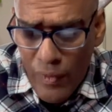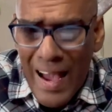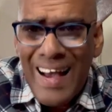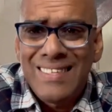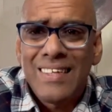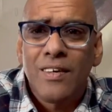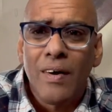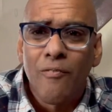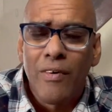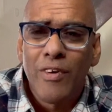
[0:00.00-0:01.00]

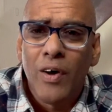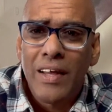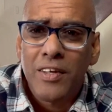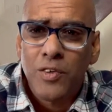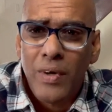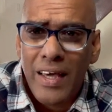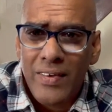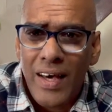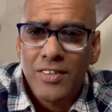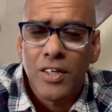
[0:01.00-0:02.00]
when you get
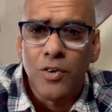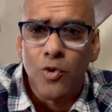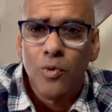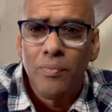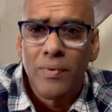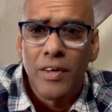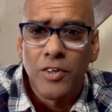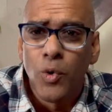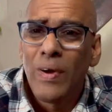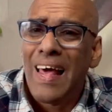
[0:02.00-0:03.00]
together as a group,
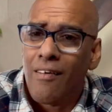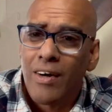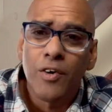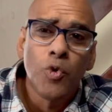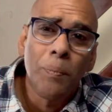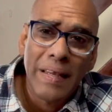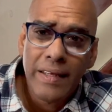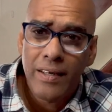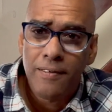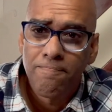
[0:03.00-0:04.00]
you will have a group
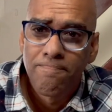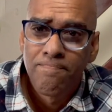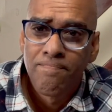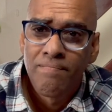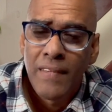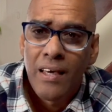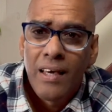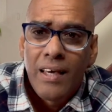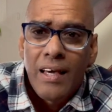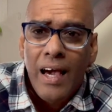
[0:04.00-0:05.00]
leader.
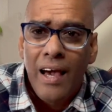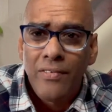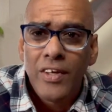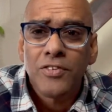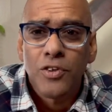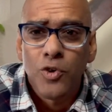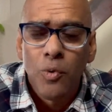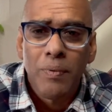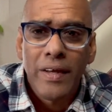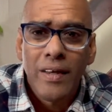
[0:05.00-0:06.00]
And this
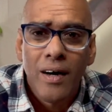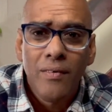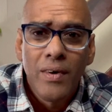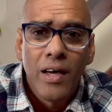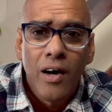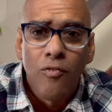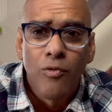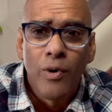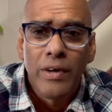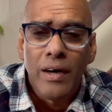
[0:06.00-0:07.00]
group leader
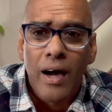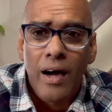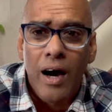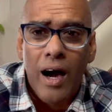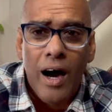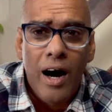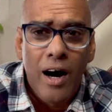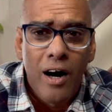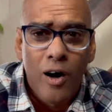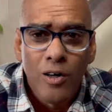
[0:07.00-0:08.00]
would
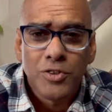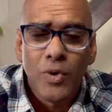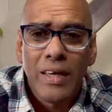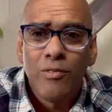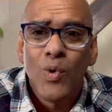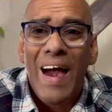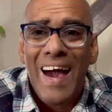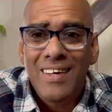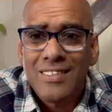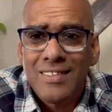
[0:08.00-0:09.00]
also give you
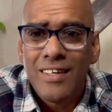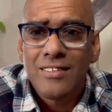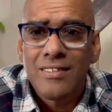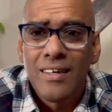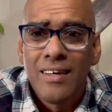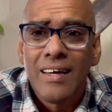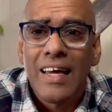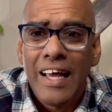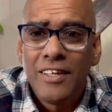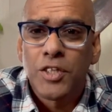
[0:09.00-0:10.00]
access
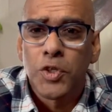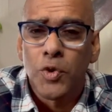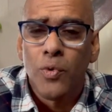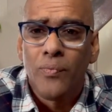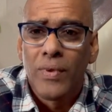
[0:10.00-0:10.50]
into